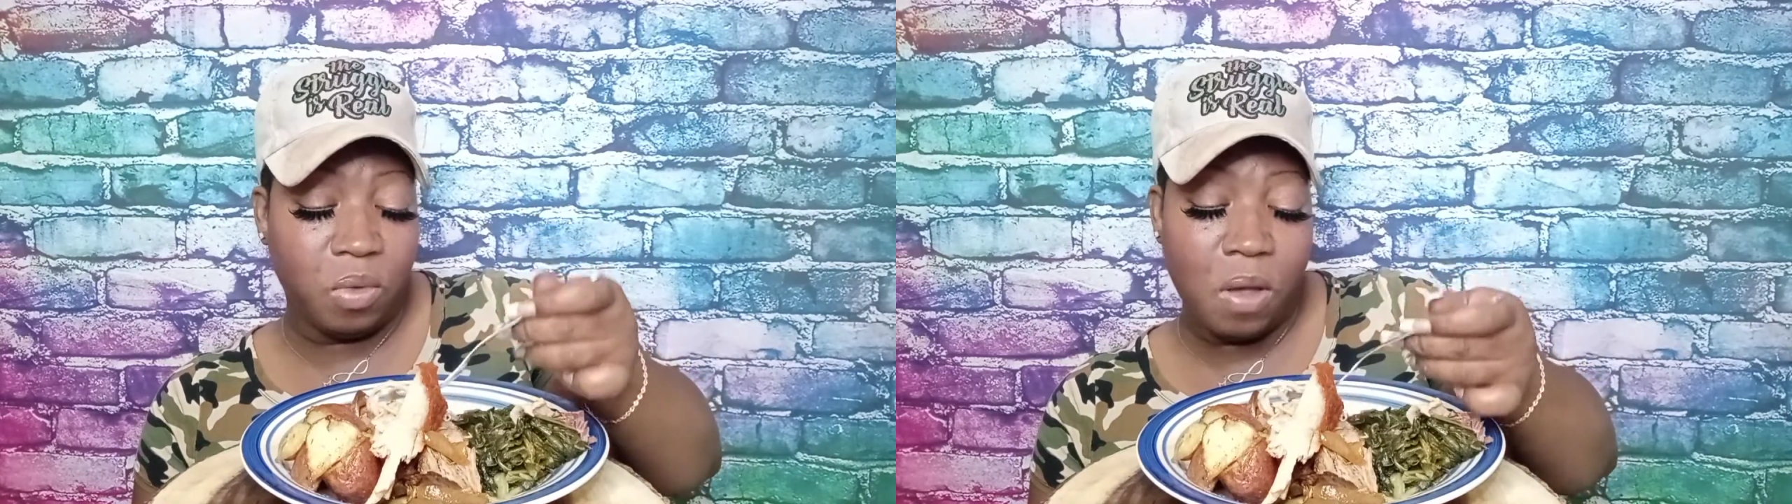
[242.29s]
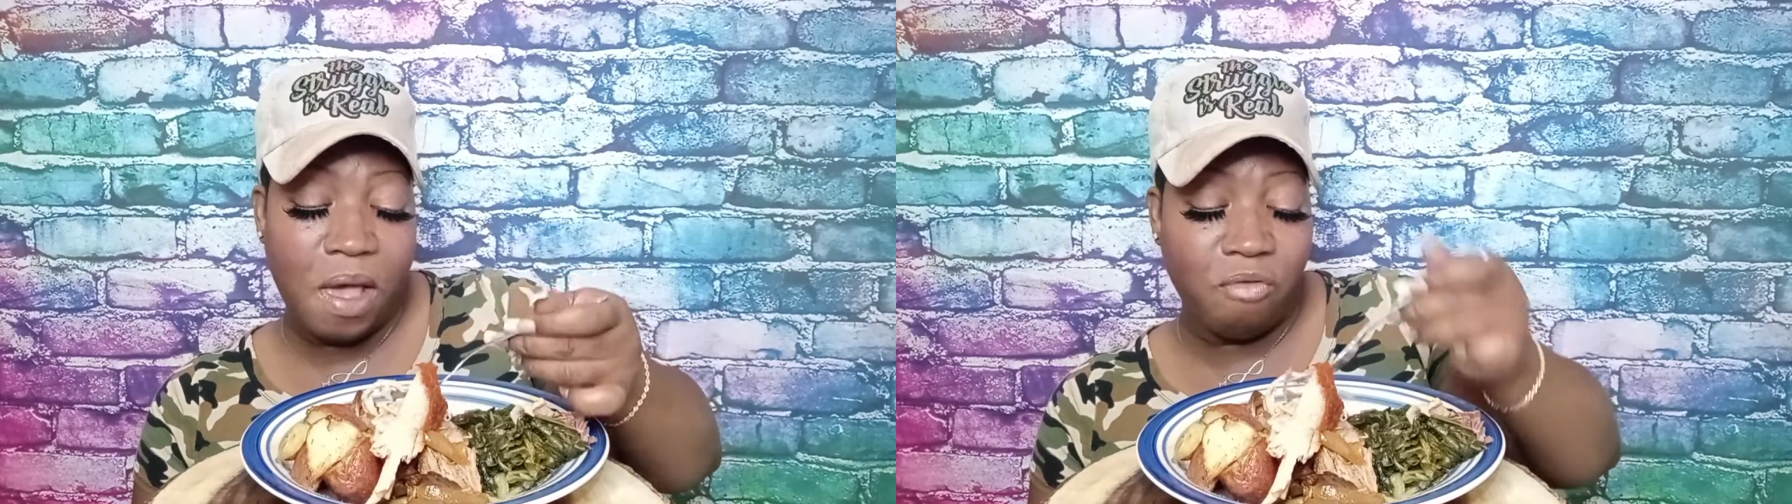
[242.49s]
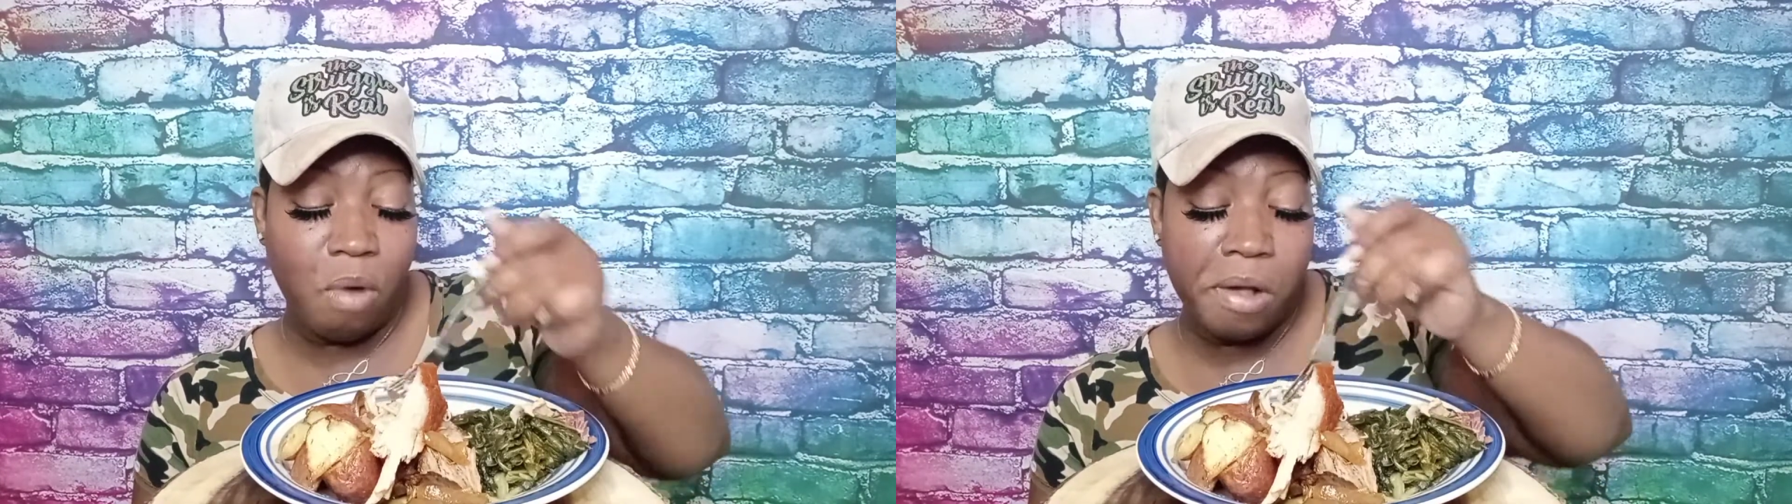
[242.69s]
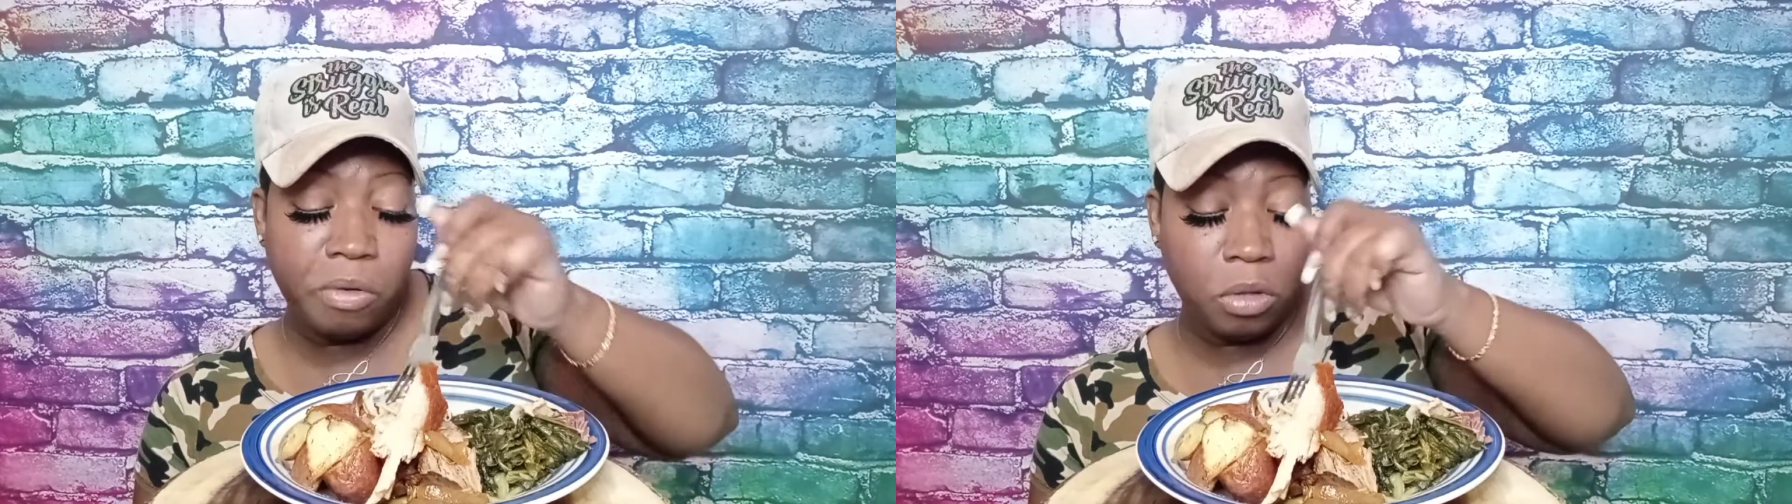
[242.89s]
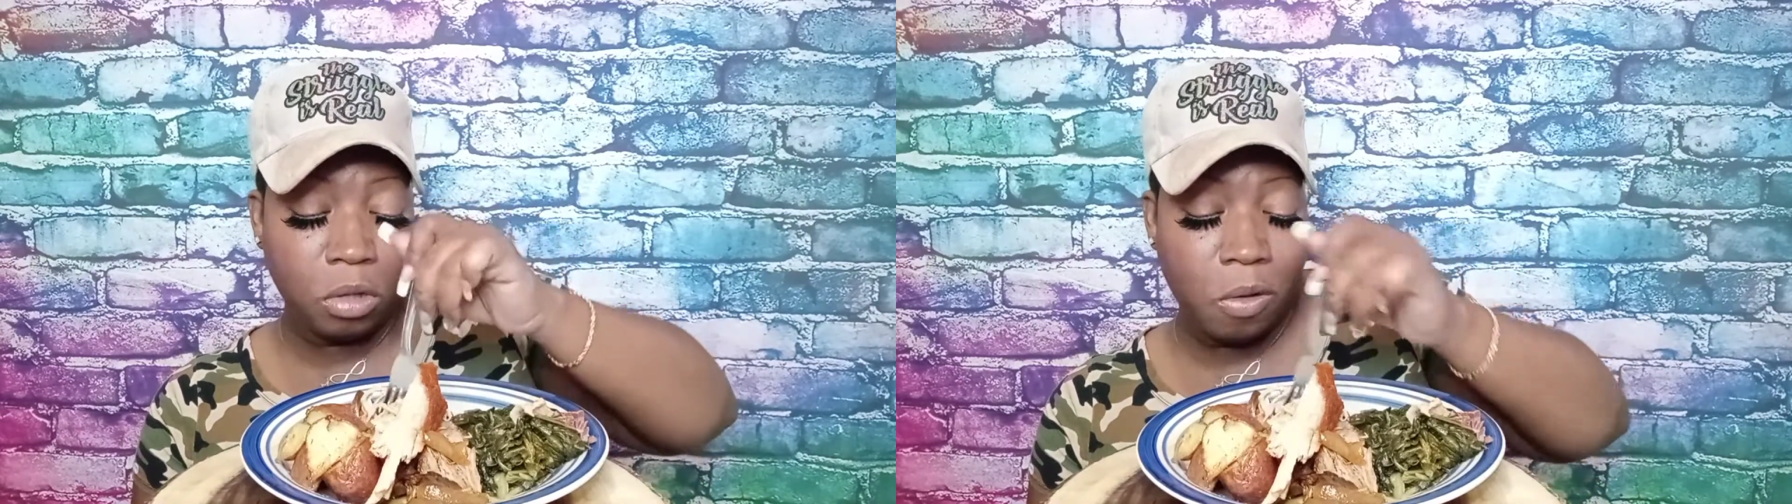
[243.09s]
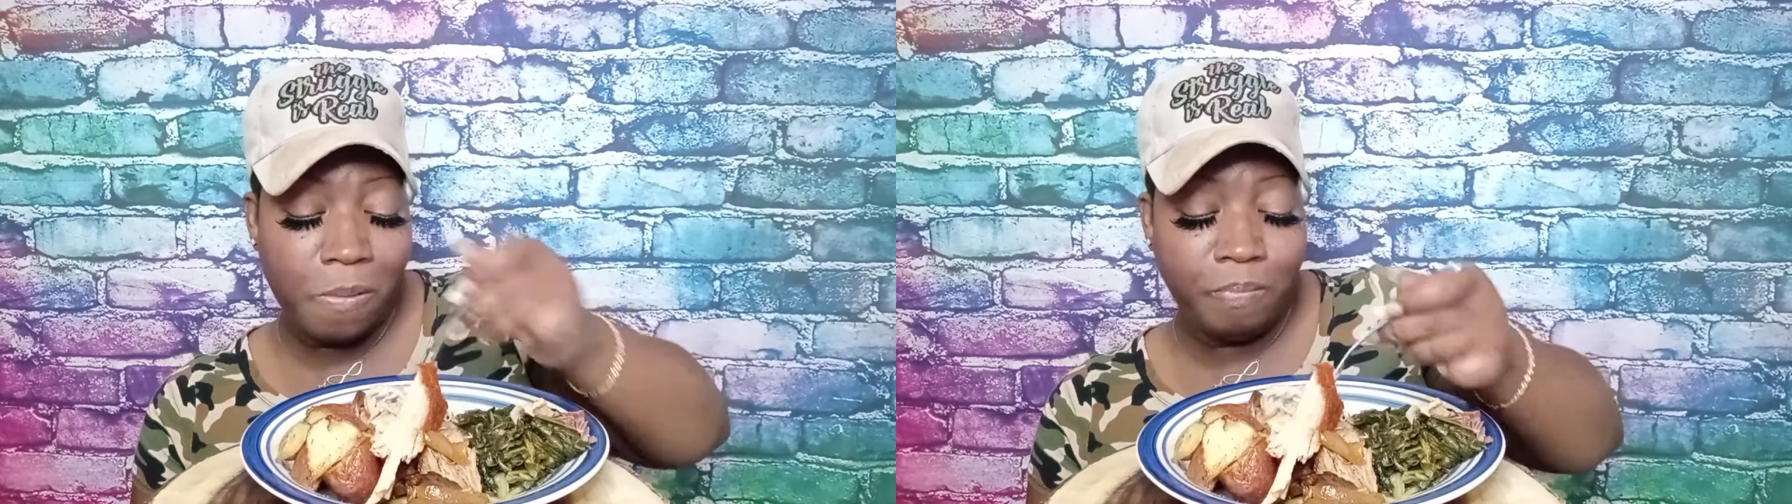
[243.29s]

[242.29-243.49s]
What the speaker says: We're going to have roast,